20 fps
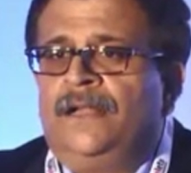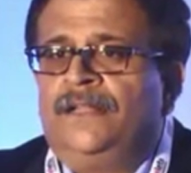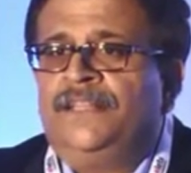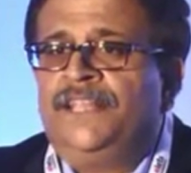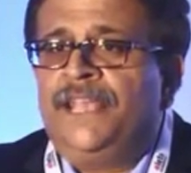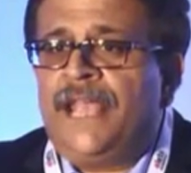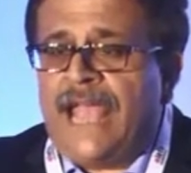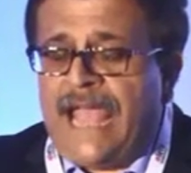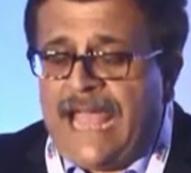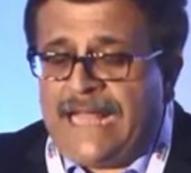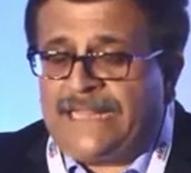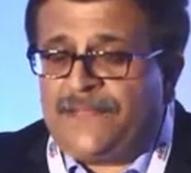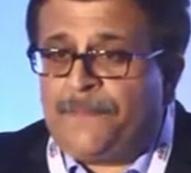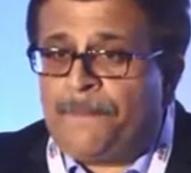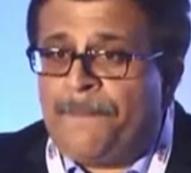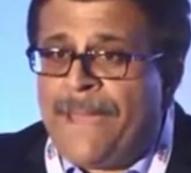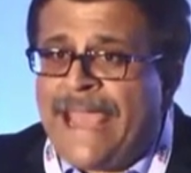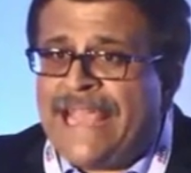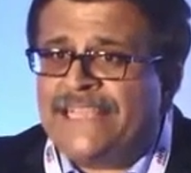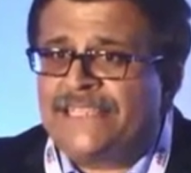the, the
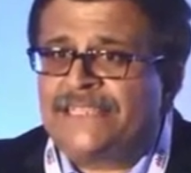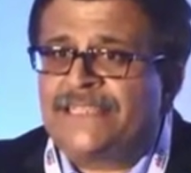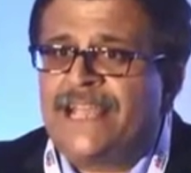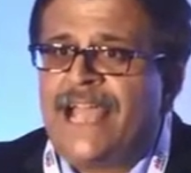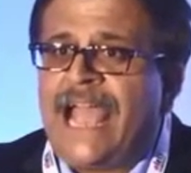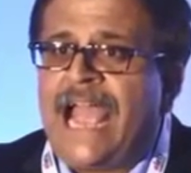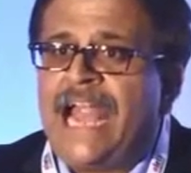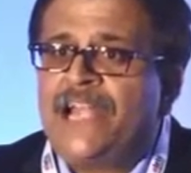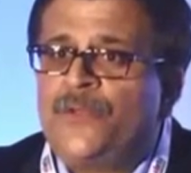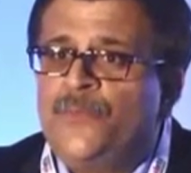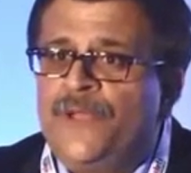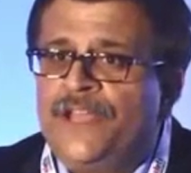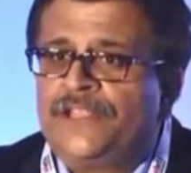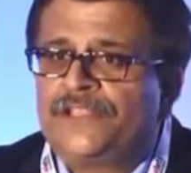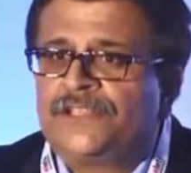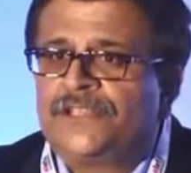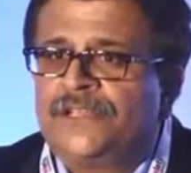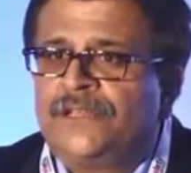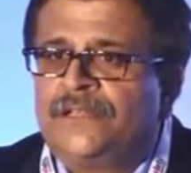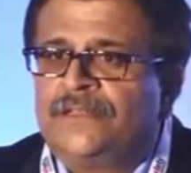pace at
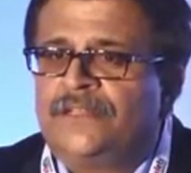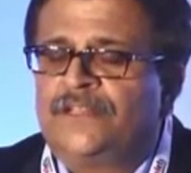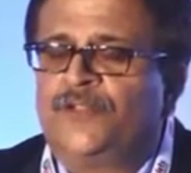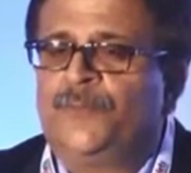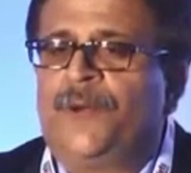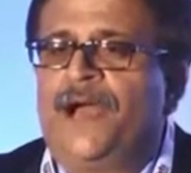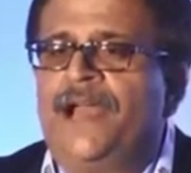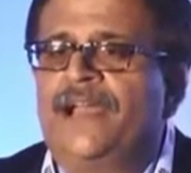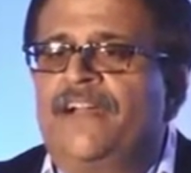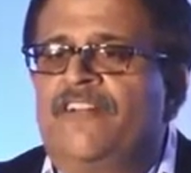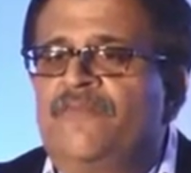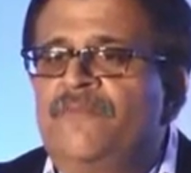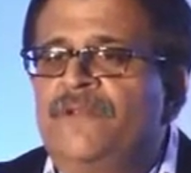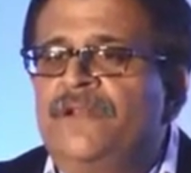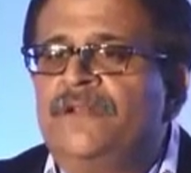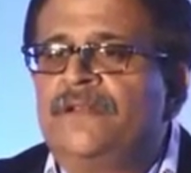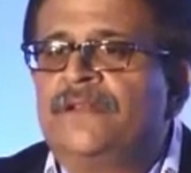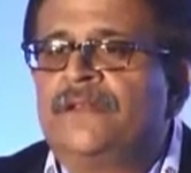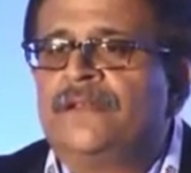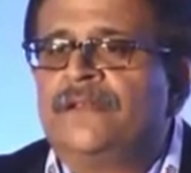which the Dubai
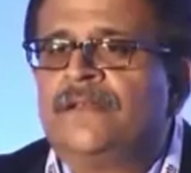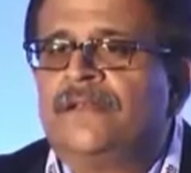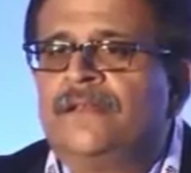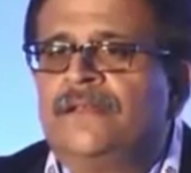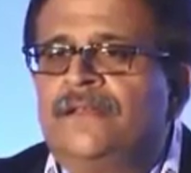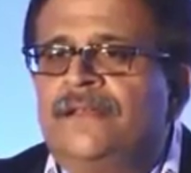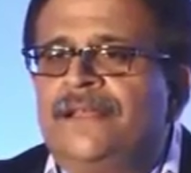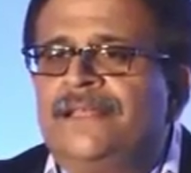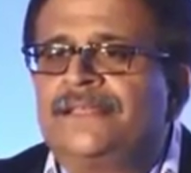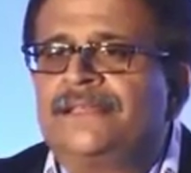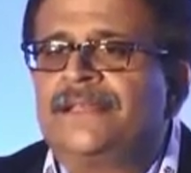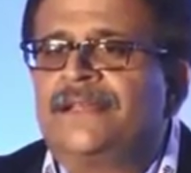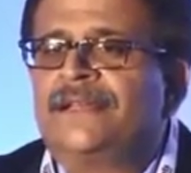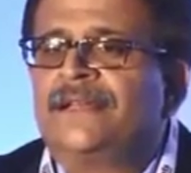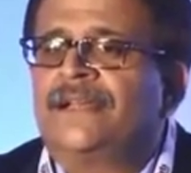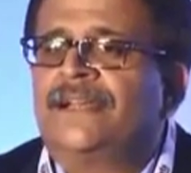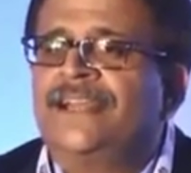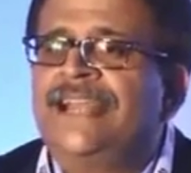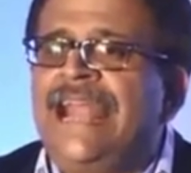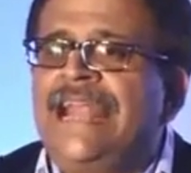government is
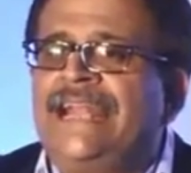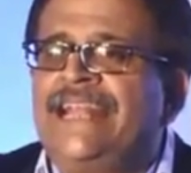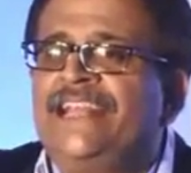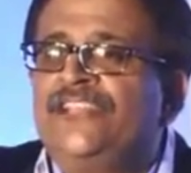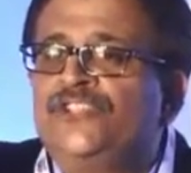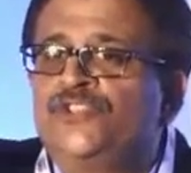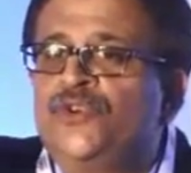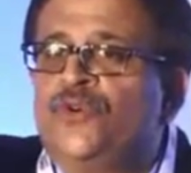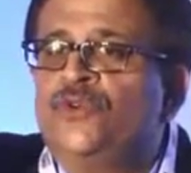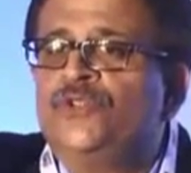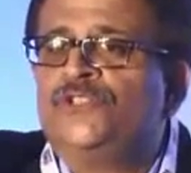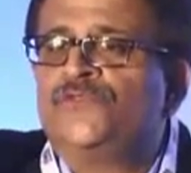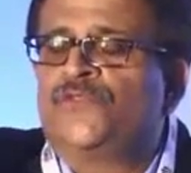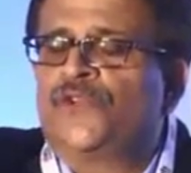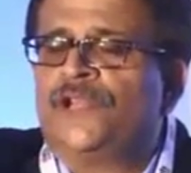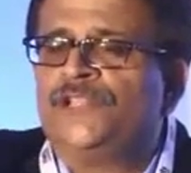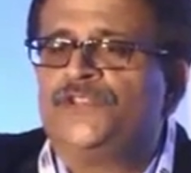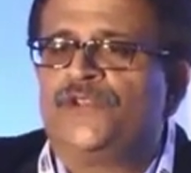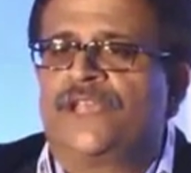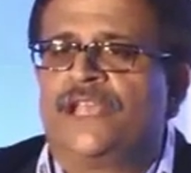creating zones
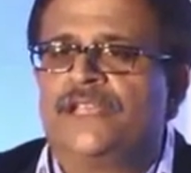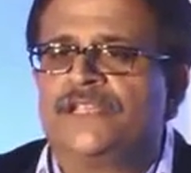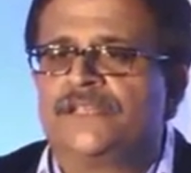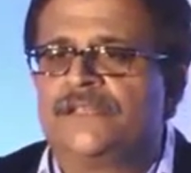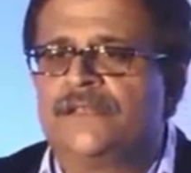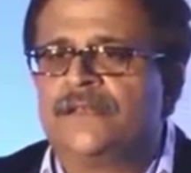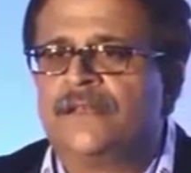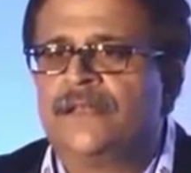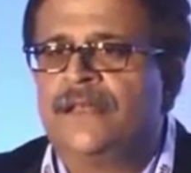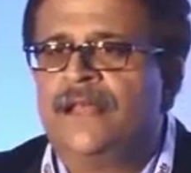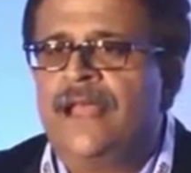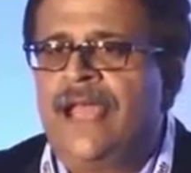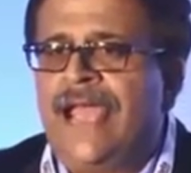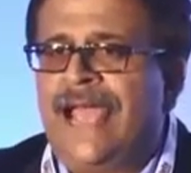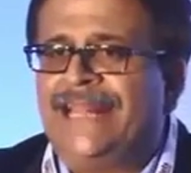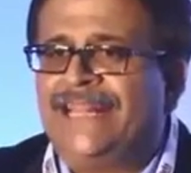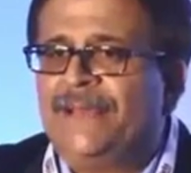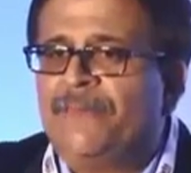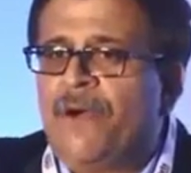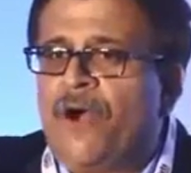for education
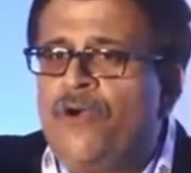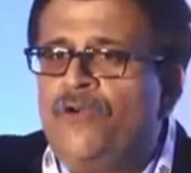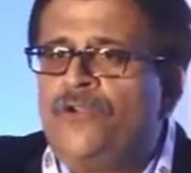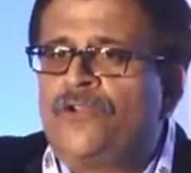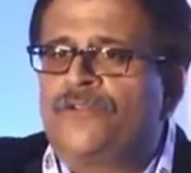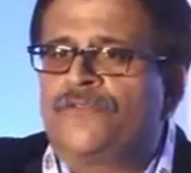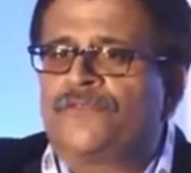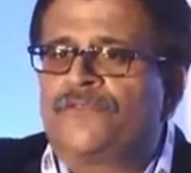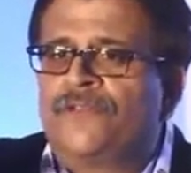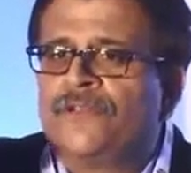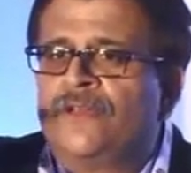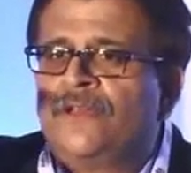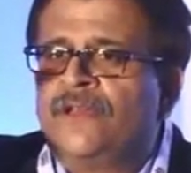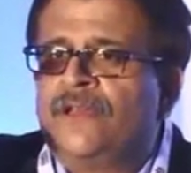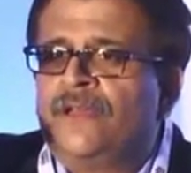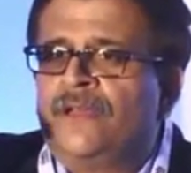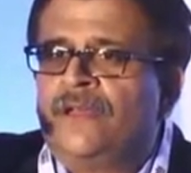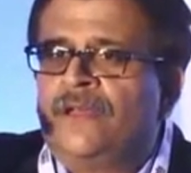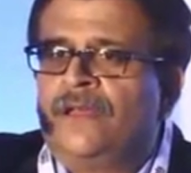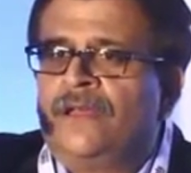and the amount of
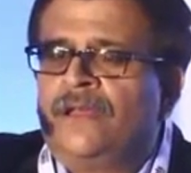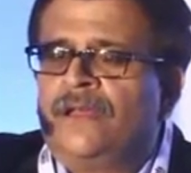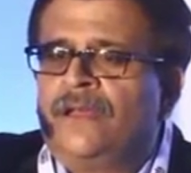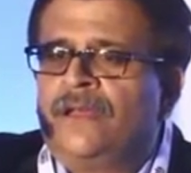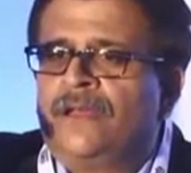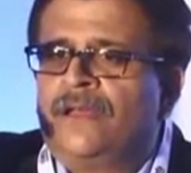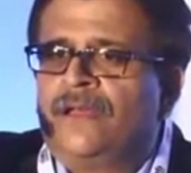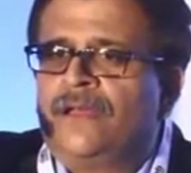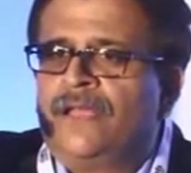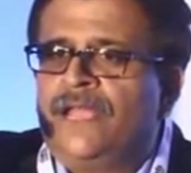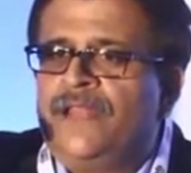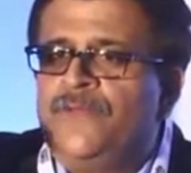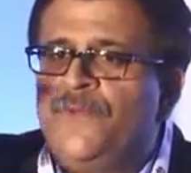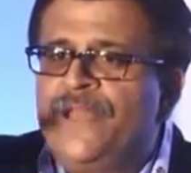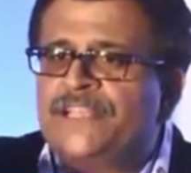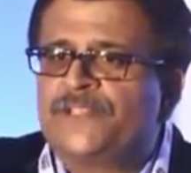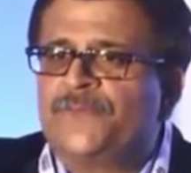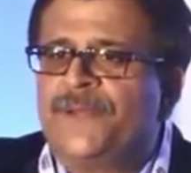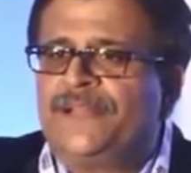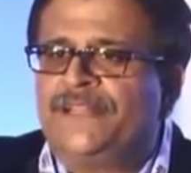
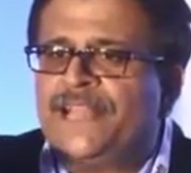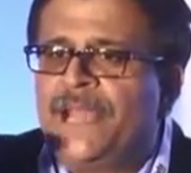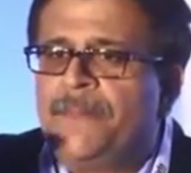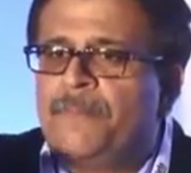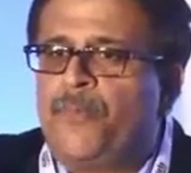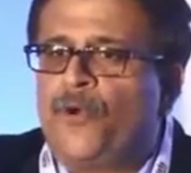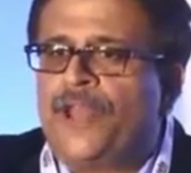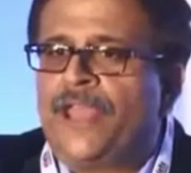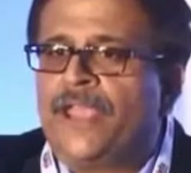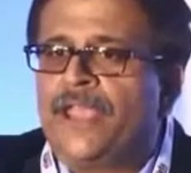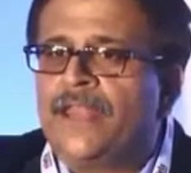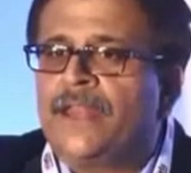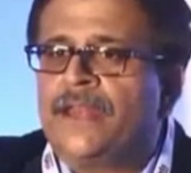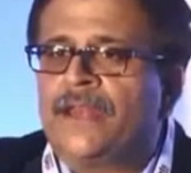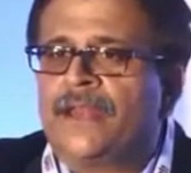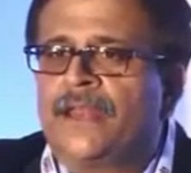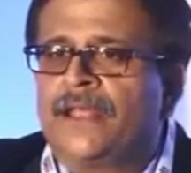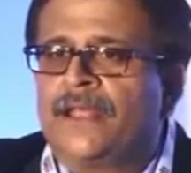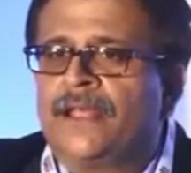investment they are putting in